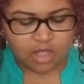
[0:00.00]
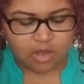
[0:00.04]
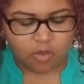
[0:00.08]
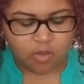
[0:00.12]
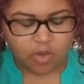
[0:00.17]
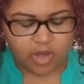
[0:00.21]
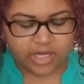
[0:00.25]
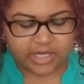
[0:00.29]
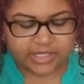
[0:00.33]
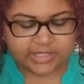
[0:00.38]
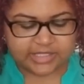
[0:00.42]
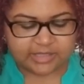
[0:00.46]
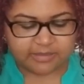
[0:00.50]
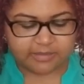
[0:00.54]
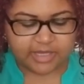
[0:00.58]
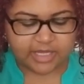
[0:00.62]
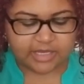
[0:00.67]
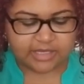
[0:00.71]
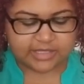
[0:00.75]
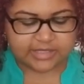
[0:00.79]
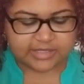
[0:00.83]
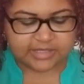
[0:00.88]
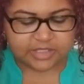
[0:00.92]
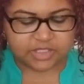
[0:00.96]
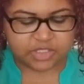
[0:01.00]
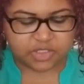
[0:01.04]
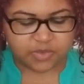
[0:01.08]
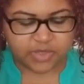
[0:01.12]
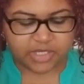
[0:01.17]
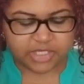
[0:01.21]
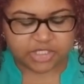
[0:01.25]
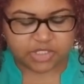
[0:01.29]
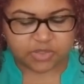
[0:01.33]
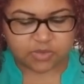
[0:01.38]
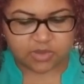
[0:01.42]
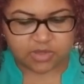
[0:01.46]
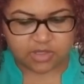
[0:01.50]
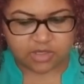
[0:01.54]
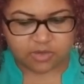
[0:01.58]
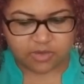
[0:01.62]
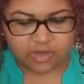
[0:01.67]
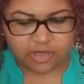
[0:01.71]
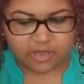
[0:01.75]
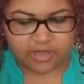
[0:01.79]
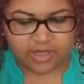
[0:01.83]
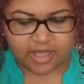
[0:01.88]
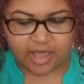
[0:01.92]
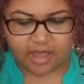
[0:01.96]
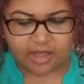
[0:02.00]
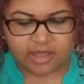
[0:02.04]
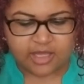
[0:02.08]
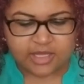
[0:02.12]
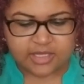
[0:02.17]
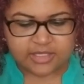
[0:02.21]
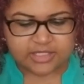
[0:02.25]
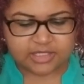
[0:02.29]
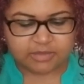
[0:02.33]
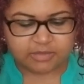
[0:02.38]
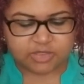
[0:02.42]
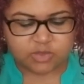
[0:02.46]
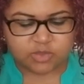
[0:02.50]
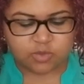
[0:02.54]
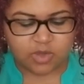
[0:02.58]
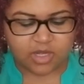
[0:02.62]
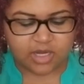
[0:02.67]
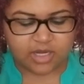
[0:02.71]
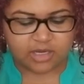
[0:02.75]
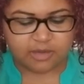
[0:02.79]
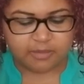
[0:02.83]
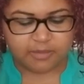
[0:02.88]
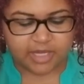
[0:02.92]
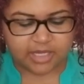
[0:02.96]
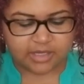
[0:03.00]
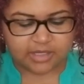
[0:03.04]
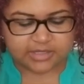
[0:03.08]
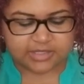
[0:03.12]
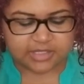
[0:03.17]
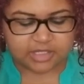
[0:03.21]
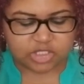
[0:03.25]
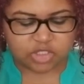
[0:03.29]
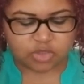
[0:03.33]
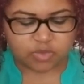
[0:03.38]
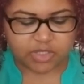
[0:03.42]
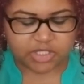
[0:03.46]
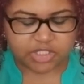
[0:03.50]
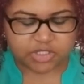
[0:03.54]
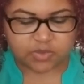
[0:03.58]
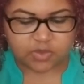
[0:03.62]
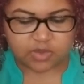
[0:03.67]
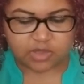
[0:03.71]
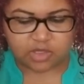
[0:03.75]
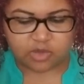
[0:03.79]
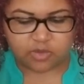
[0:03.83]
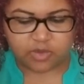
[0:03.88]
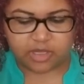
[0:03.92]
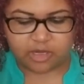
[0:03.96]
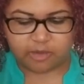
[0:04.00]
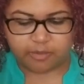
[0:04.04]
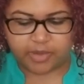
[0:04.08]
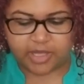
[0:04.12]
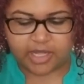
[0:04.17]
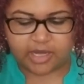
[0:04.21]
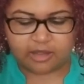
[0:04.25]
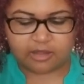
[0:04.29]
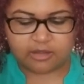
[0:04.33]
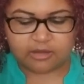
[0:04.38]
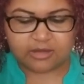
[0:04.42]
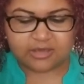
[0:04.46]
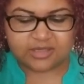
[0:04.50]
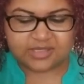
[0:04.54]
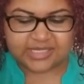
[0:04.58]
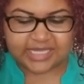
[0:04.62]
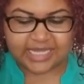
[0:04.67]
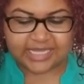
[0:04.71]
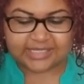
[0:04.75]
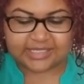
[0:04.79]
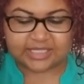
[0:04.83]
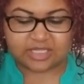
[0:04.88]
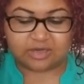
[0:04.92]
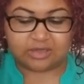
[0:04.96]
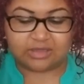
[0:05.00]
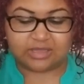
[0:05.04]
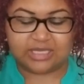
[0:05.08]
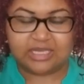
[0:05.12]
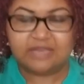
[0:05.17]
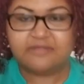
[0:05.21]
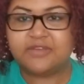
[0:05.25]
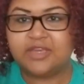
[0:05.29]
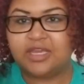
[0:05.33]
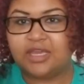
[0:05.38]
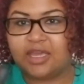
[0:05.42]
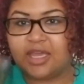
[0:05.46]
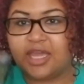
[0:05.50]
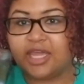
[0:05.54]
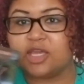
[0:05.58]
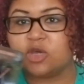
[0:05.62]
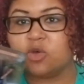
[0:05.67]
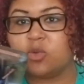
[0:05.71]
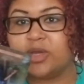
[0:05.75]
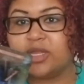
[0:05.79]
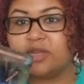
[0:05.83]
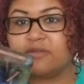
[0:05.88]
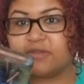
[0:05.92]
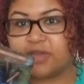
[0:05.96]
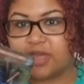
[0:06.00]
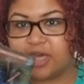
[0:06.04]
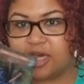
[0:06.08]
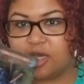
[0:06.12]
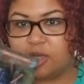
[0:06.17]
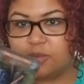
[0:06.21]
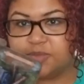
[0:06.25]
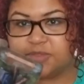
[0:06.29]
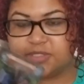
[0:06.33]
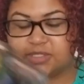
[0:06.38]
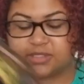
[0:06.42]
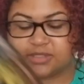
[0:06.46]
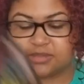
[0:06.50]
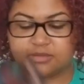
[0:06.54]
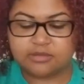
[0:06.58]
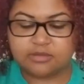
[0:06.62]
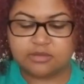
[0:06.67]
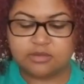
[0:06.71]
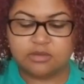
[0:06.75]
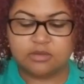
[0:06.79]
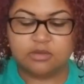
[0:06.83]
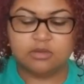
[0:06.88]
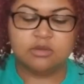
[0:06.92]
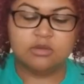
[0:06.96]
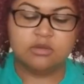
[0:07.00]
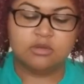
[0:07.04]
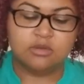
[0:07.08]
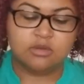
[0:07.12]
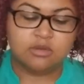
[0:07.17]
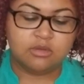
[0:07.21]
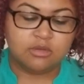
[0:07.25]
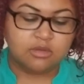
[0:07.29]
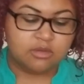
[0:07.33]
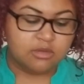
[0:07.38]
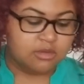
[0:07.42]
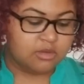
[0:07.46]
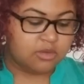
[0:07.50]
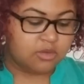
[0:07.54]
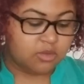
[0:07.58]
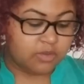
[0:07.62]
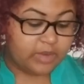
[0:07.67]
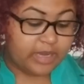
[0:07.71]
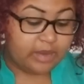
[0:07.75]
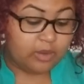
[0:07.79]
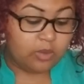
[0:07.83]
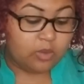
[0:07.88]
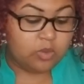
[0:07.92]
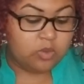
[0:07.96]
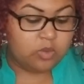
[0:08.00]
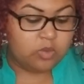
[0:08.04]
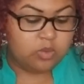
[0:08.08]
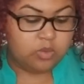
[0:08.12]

wanting to mend a situation with a queen yeah someone's wanting to mend a situation with the queen of pentacles as they're leaving a queen of cups Wow.